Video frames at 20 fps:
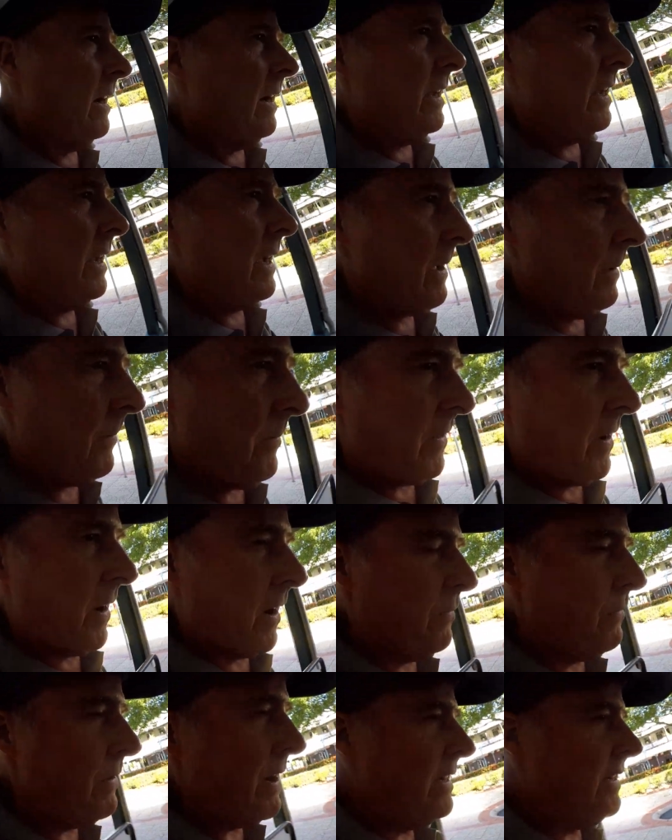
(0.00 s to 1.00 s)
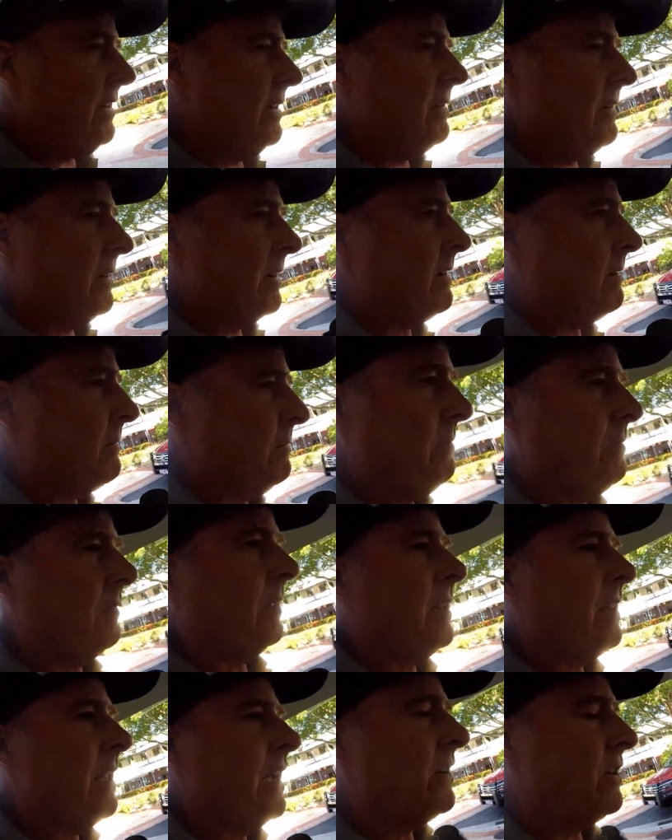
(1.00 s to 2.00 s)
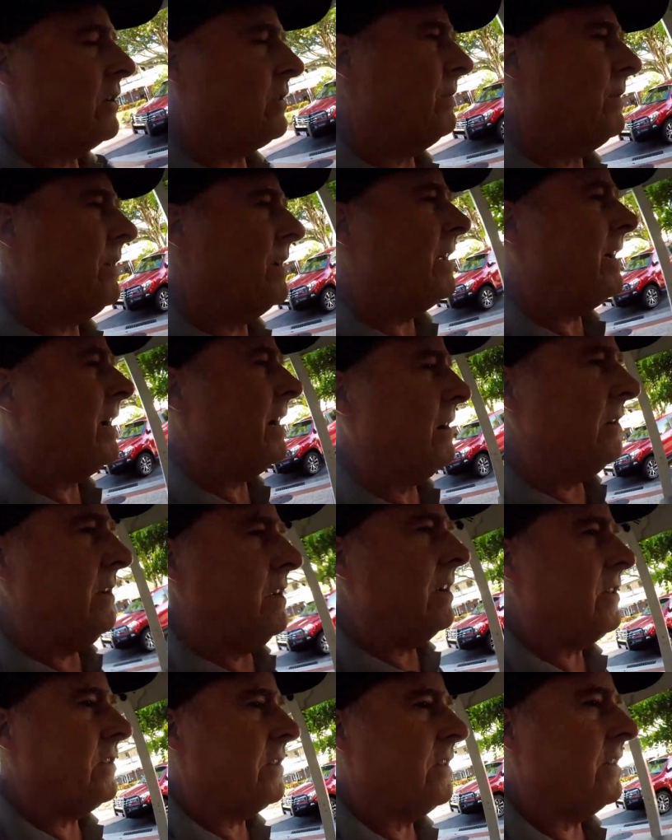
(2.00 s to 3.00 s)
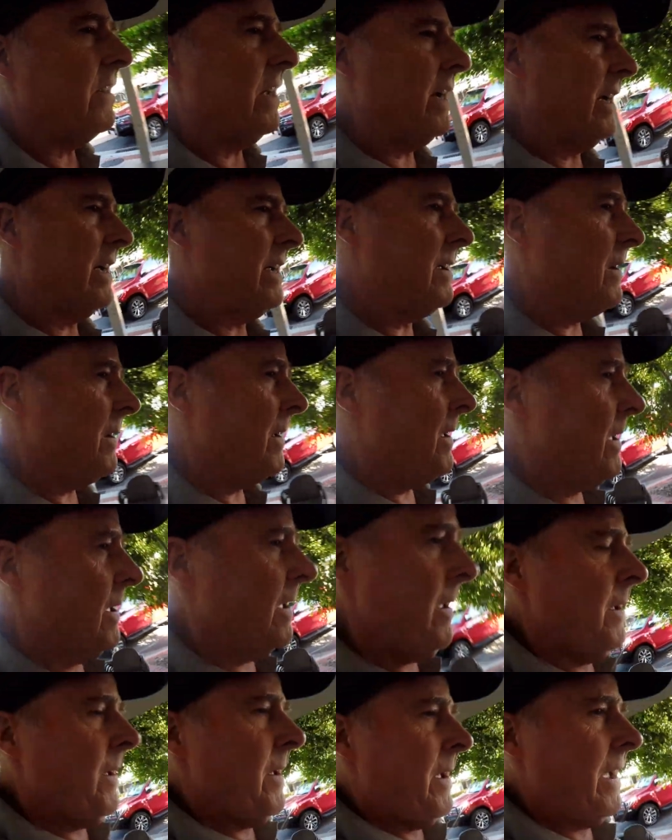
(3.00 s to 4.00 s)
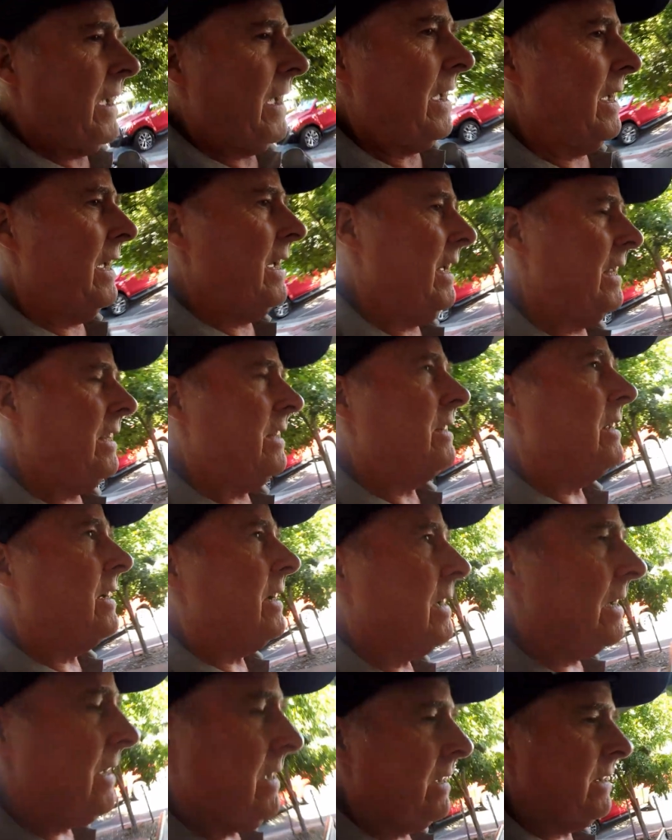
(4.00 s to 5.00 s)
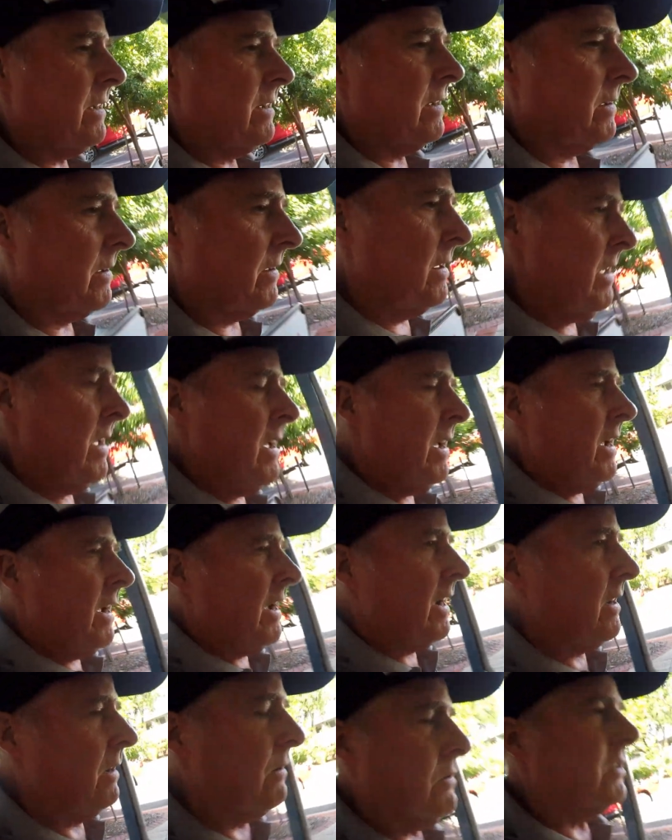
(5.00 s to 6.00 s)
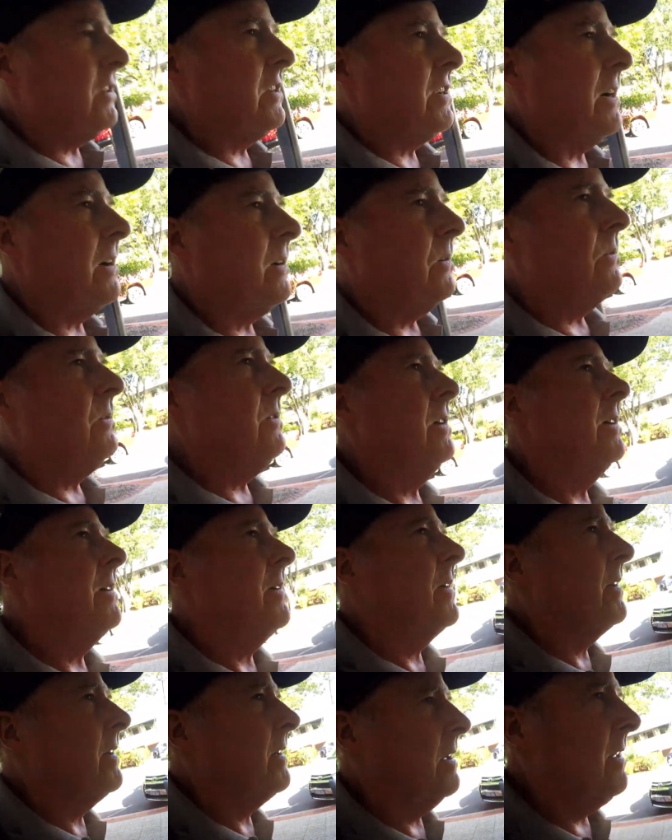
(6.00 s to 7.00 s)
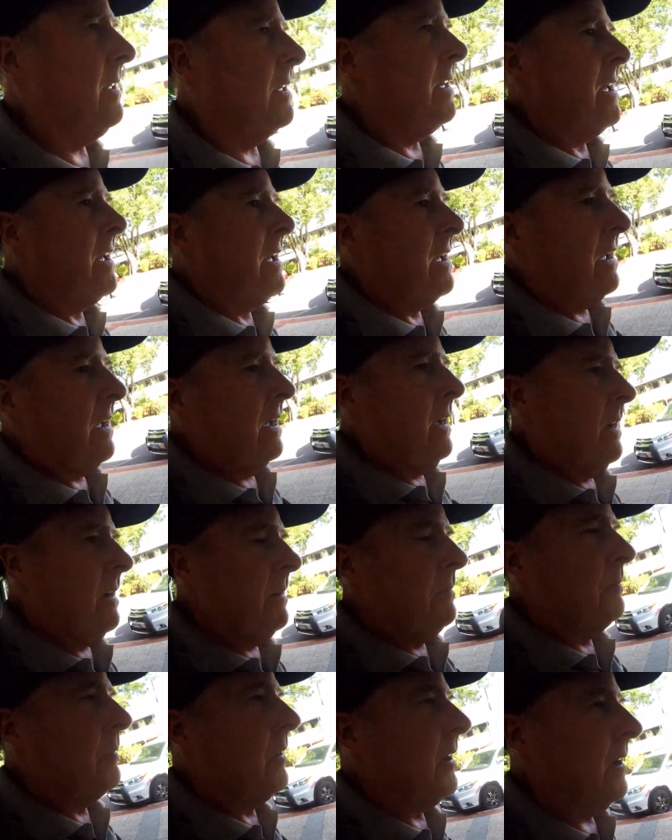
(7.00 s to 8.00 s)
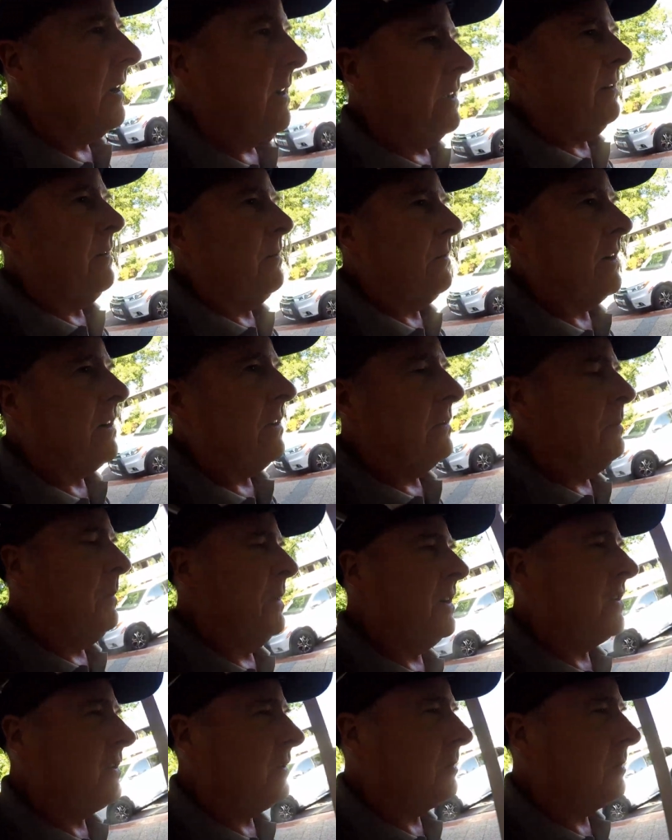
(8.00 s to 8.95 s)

I um, I rendered my latest video yesterday, and uh, and I was told by one of my